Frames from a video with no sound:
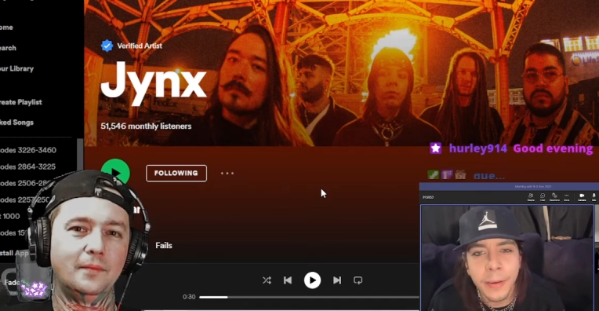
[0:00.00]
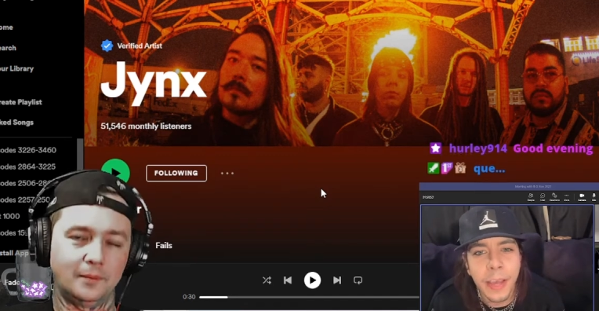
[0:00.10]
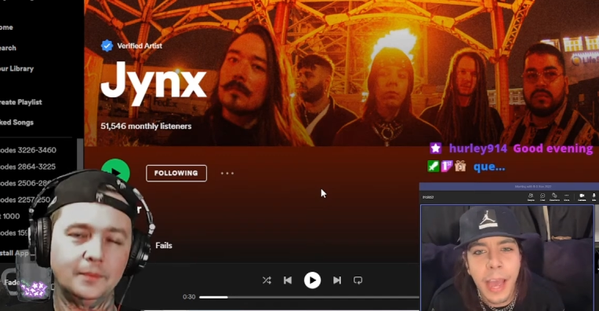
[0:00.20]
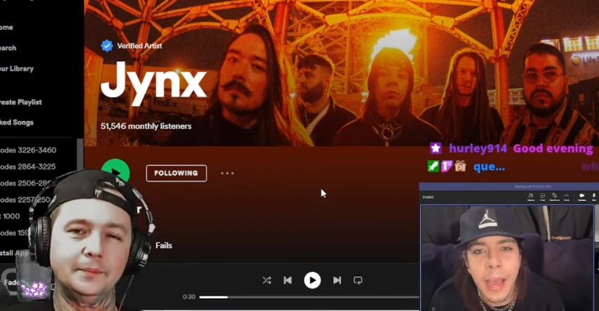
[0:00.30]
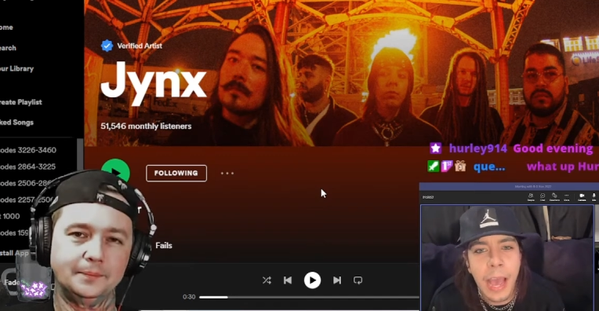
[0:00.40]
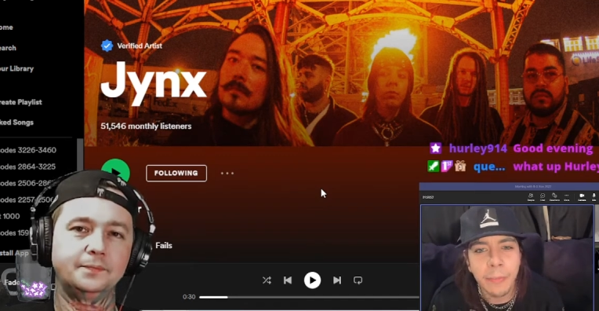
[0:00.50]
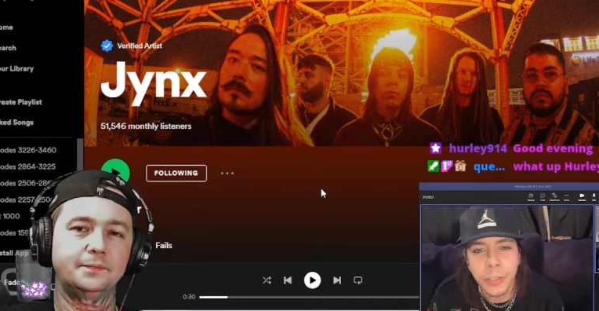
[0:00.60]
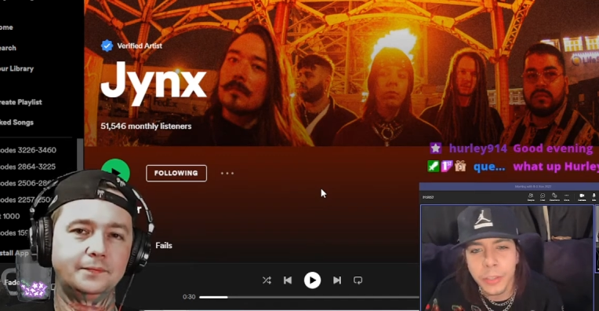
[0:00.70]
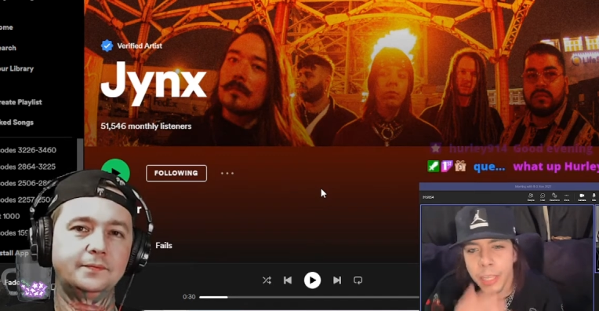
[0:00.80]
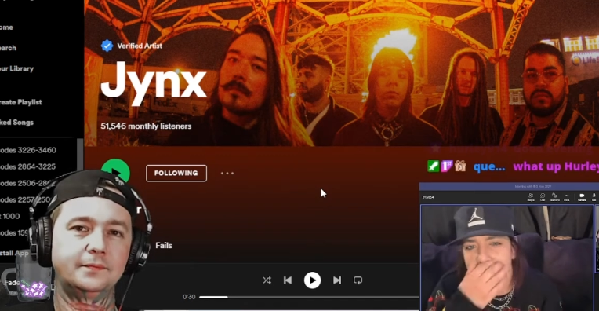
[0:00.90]
Speaker 1: Like
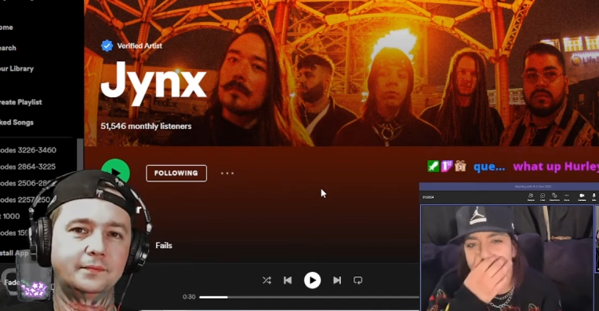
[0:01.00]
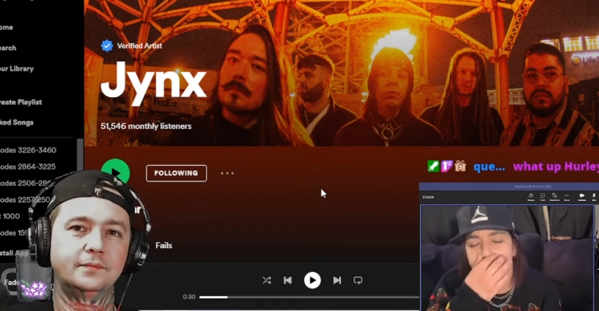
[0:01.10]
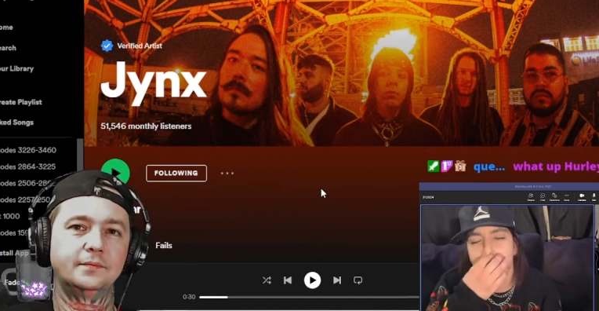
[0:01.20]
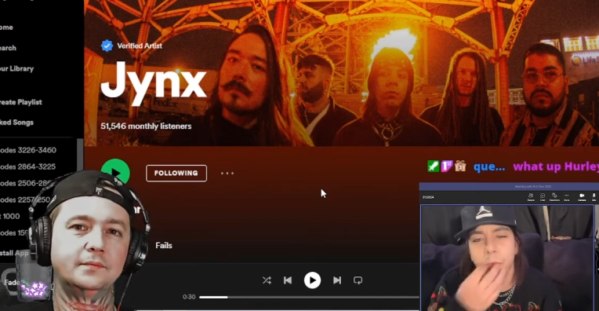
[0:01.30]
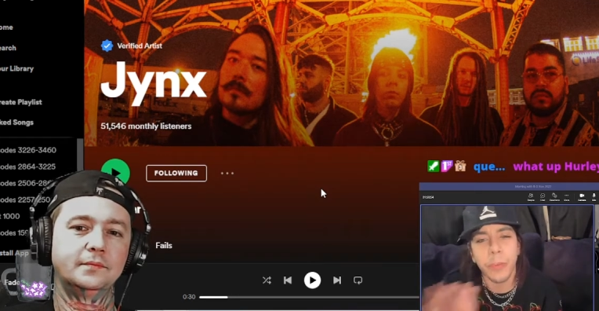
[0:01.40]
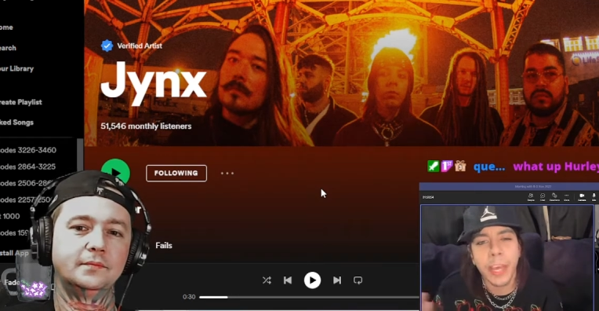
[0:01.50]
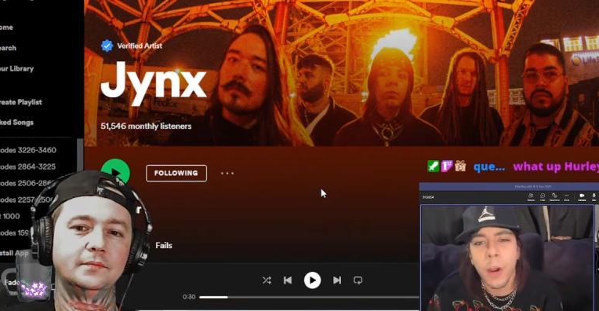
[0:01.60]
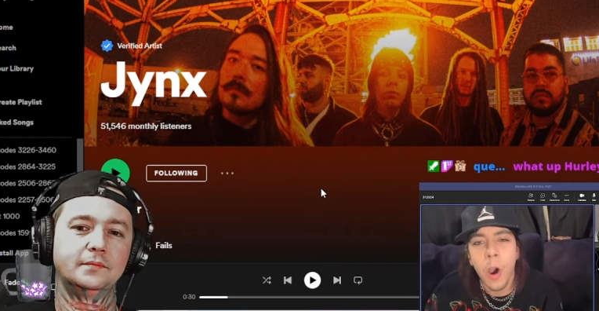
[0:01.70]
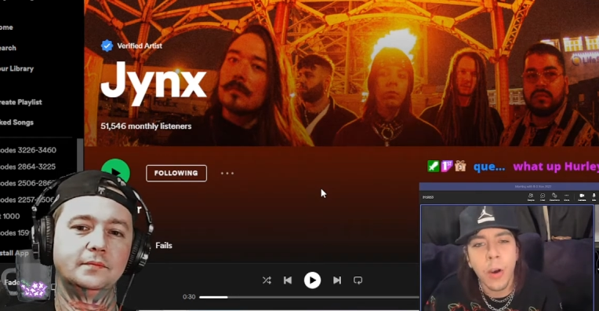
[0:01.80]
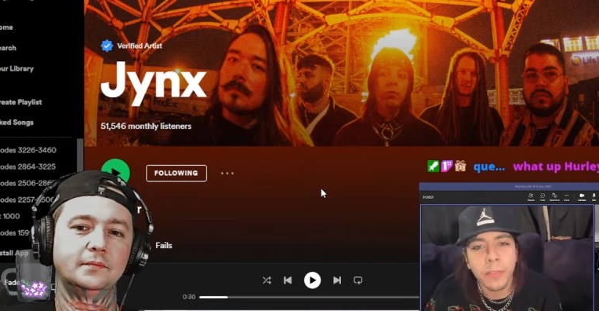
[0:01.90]
after like the shows,
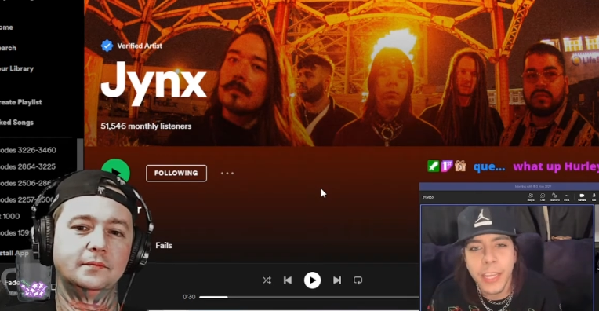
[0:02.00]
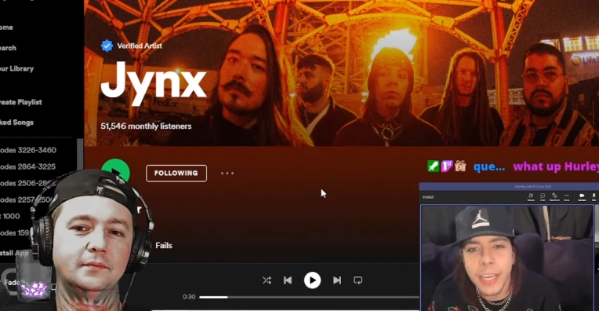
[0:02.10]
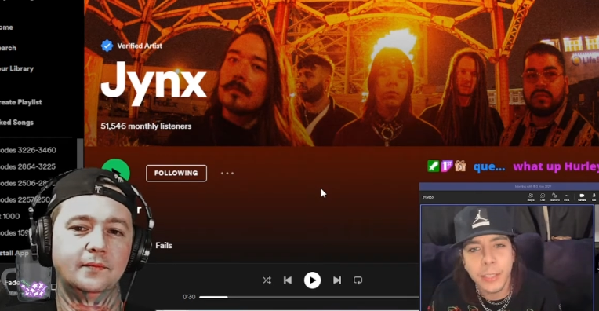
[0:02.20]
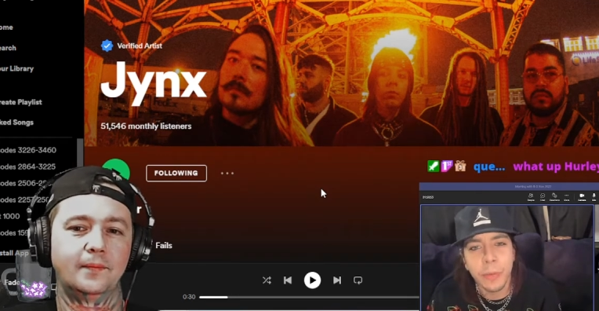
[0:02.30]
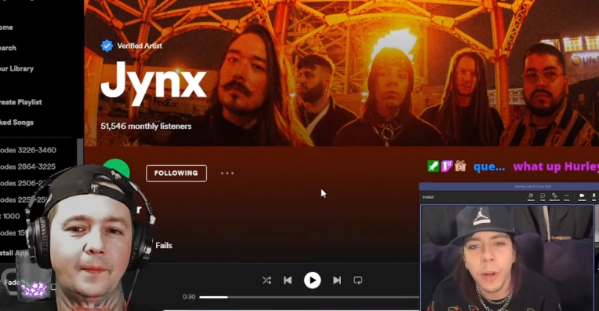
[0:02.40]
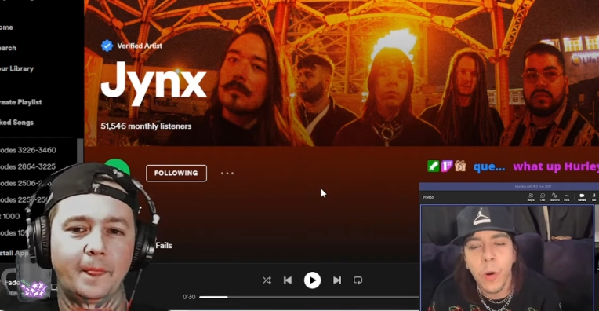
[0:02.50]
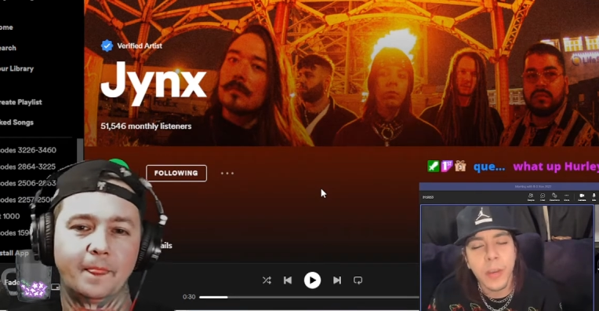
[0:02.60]
we had off days.